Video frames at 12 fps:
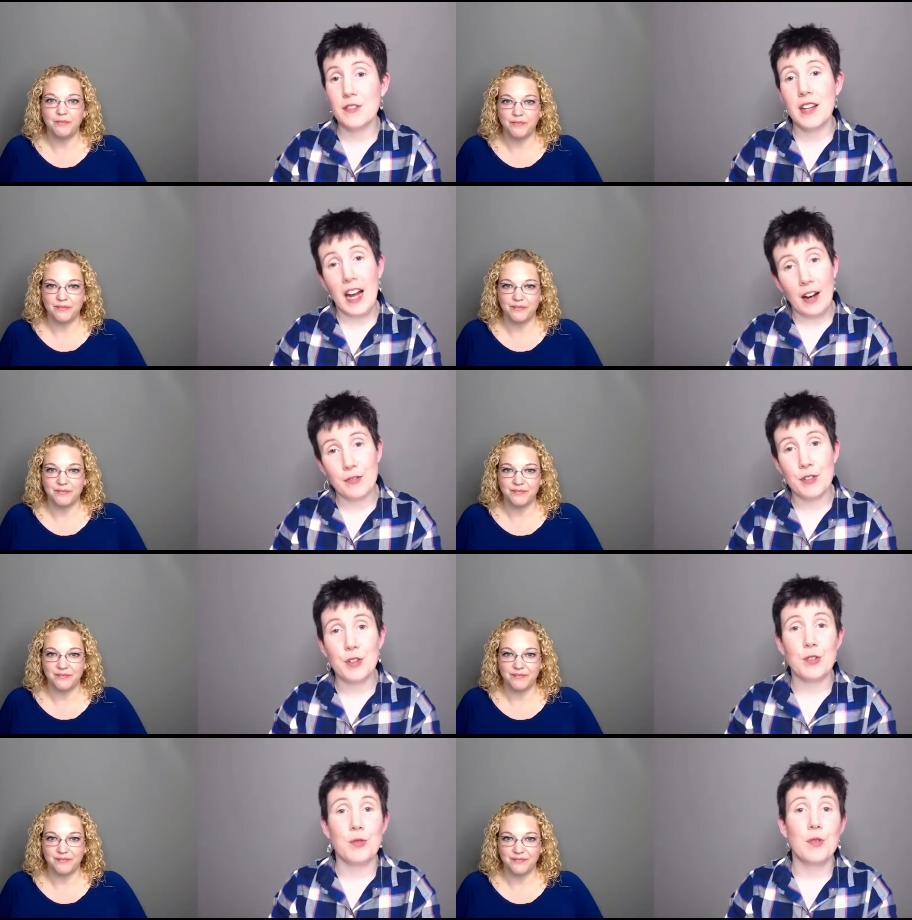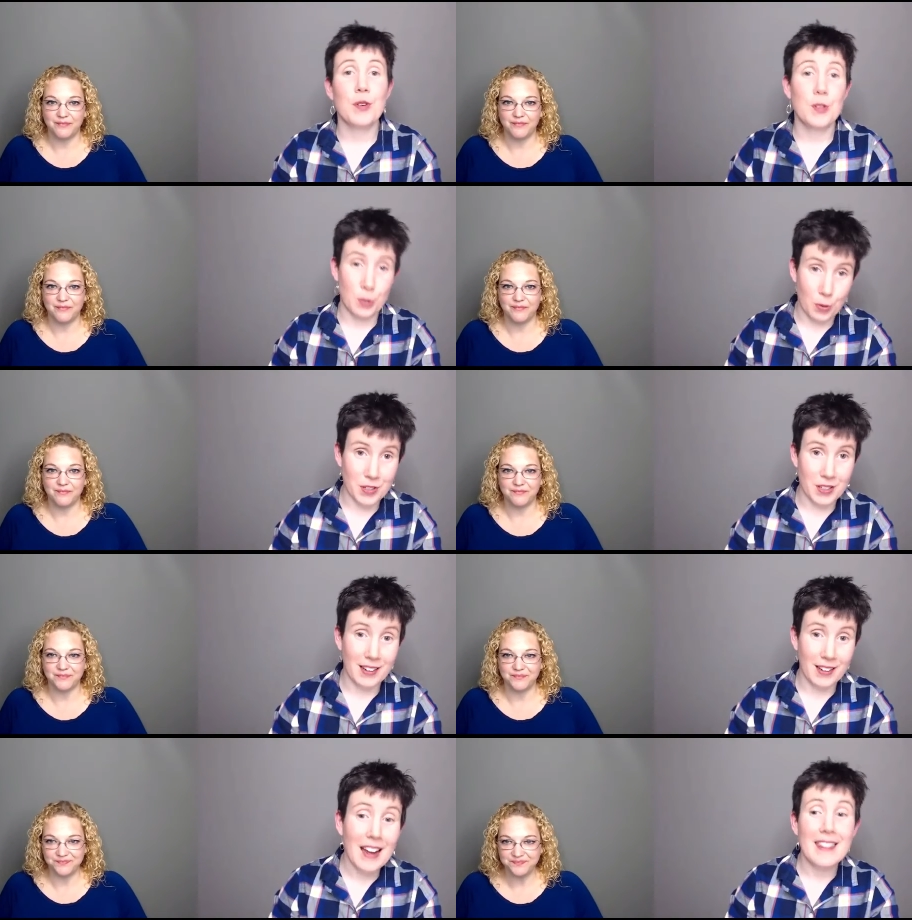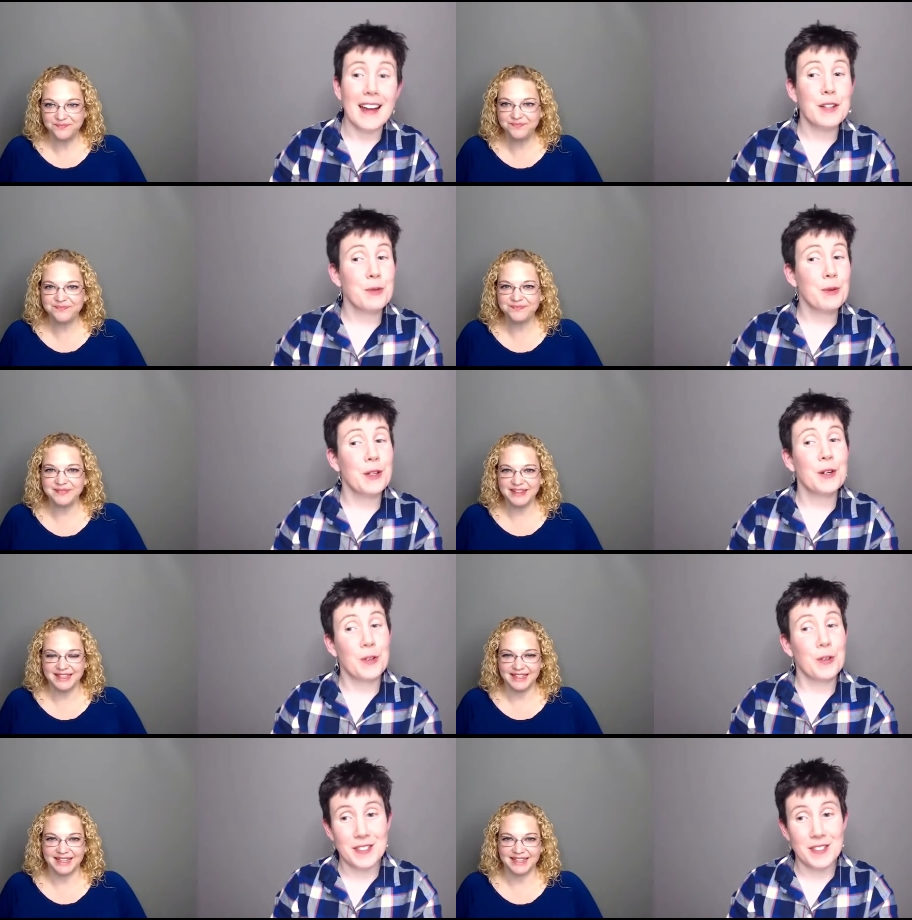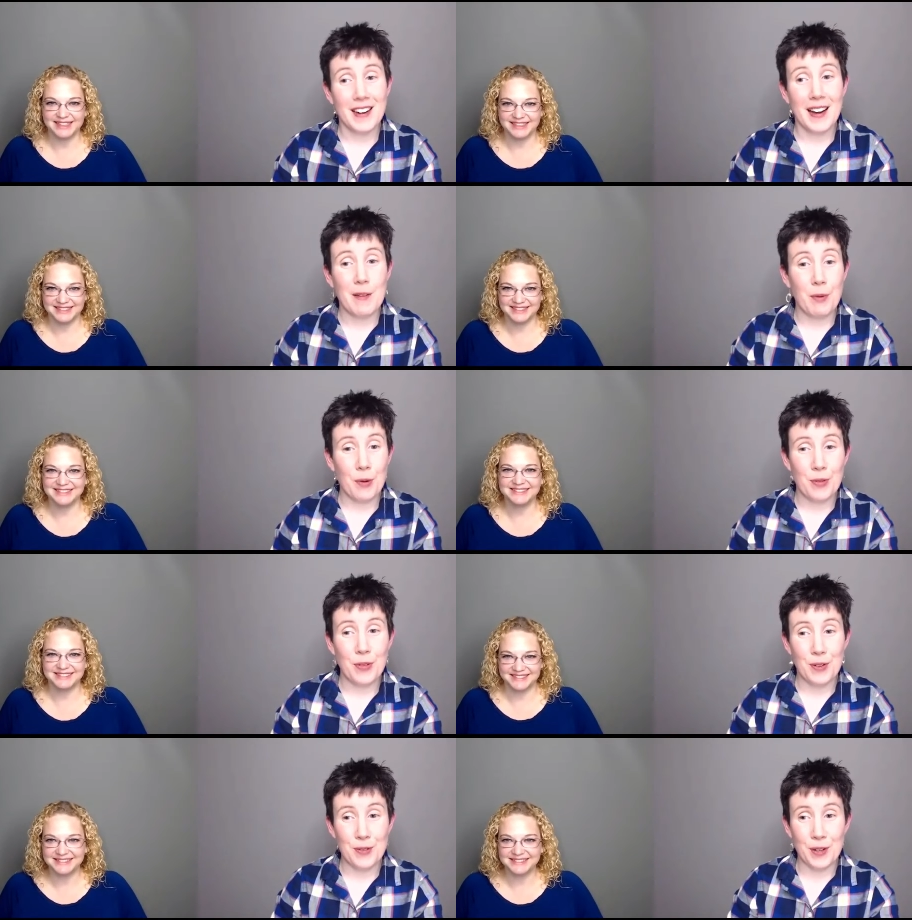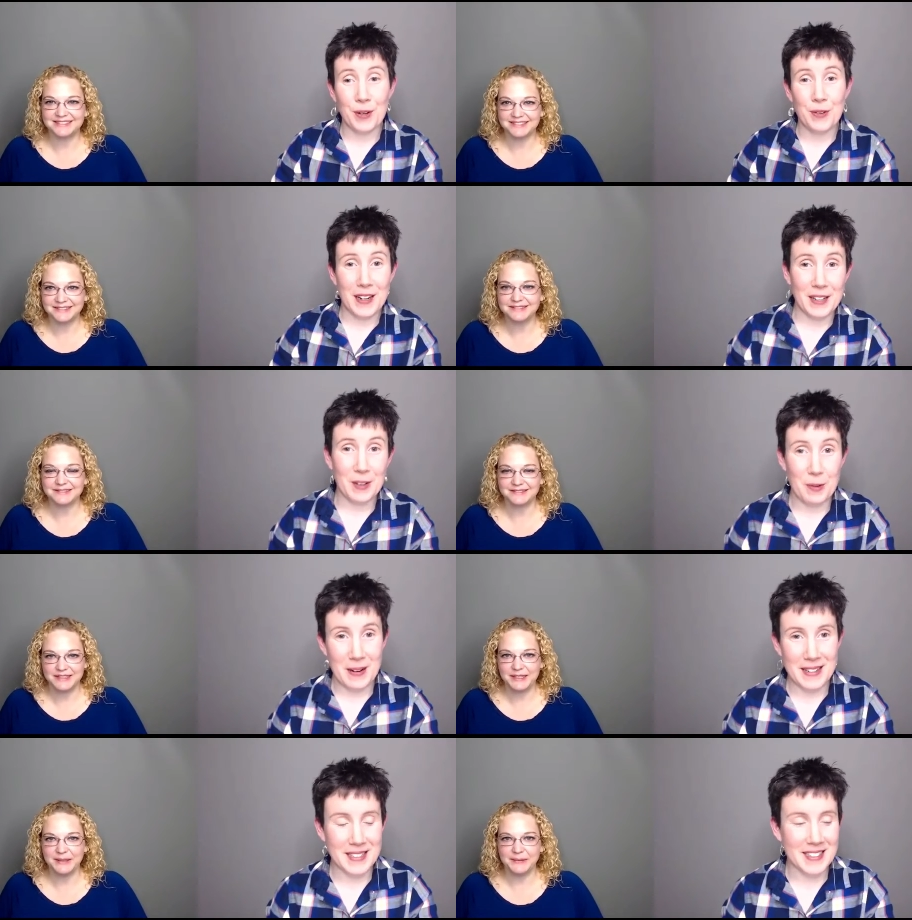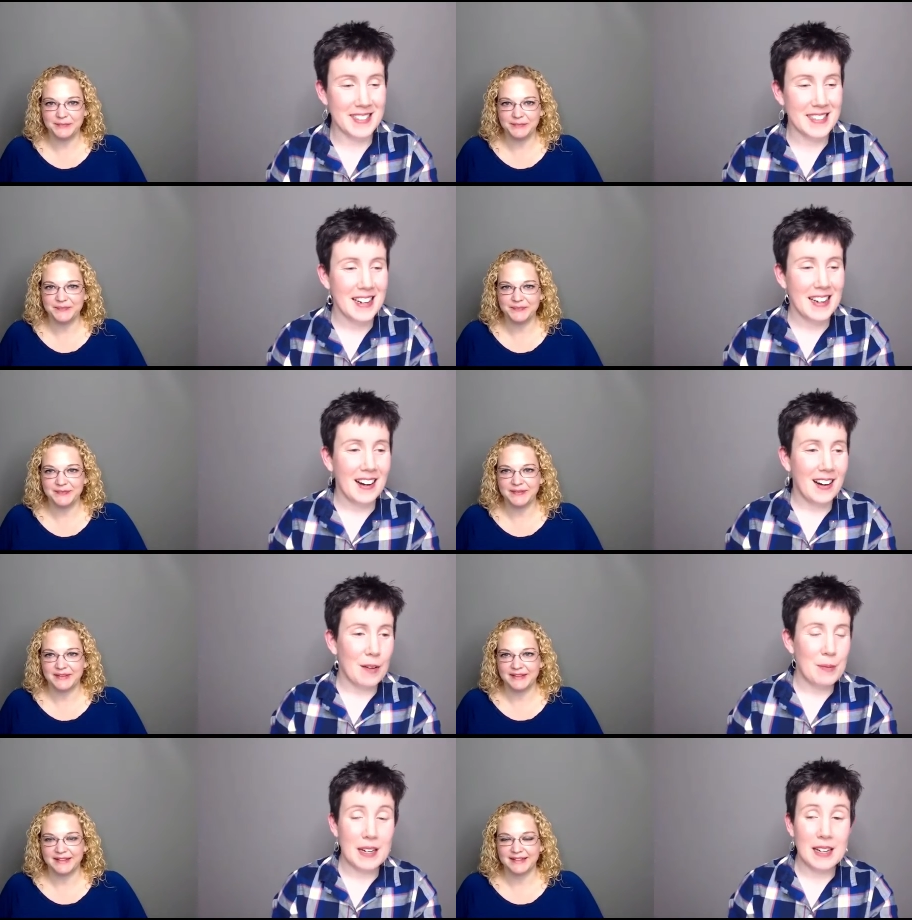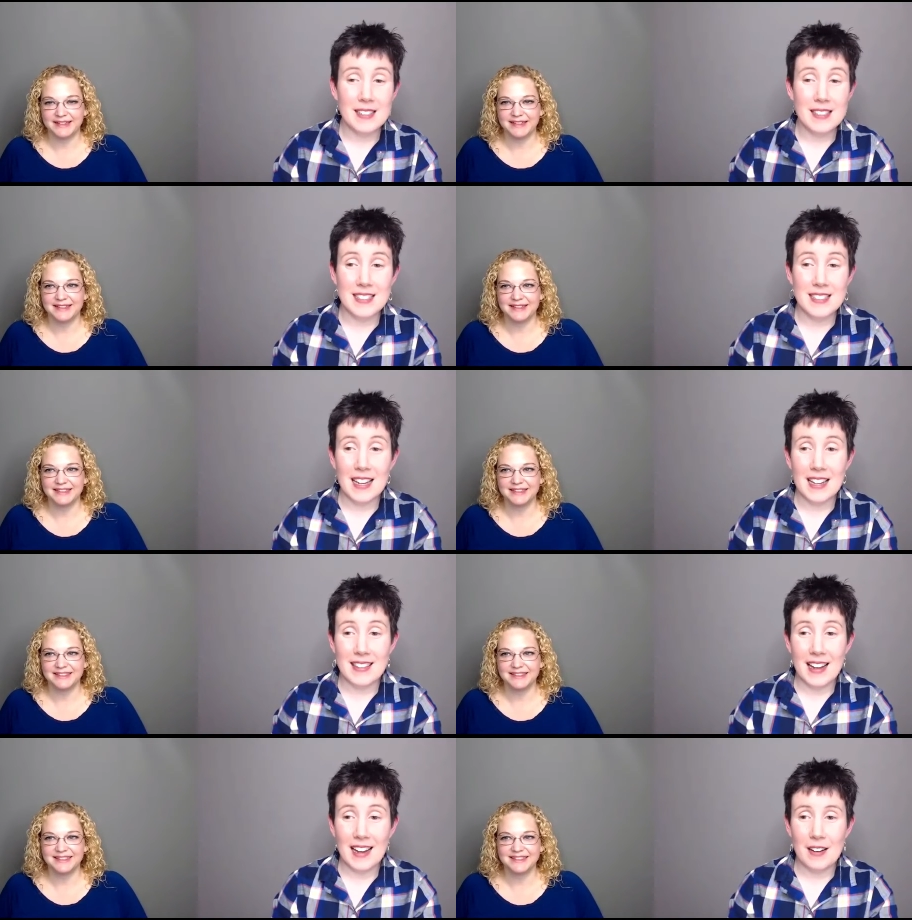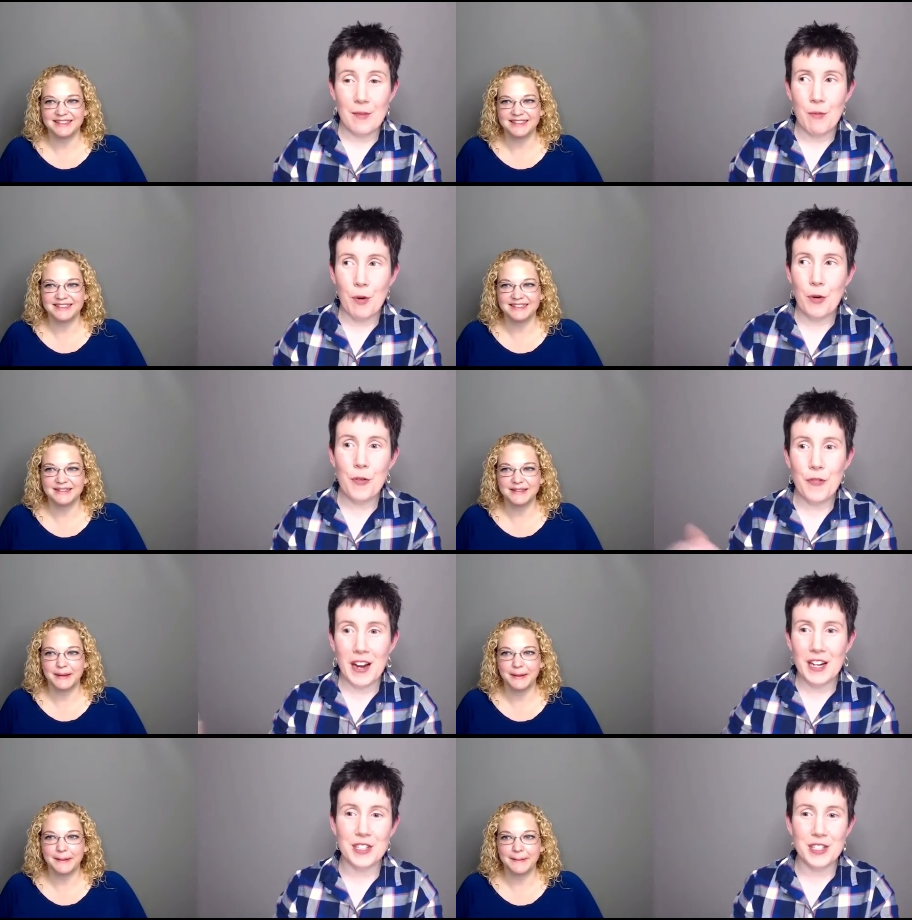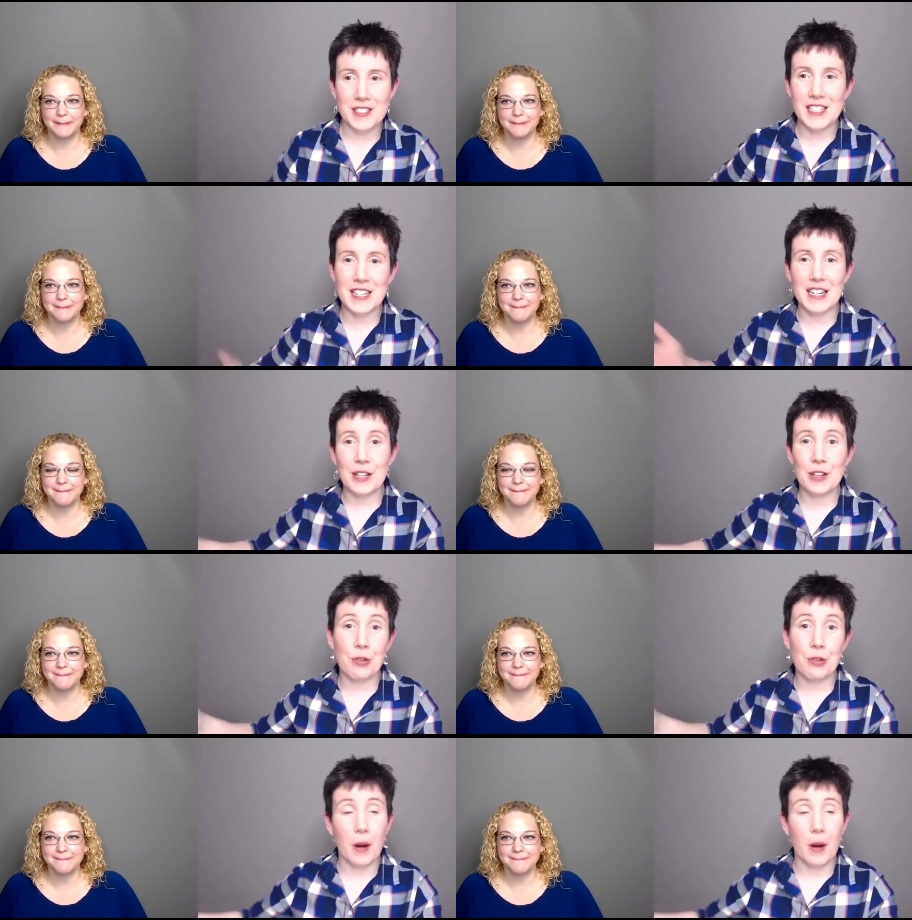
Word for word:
Speaker 1: the afternoon sourcing. That's one that Kristin and I both use on a regular basis um, because it's that that motivation to get through.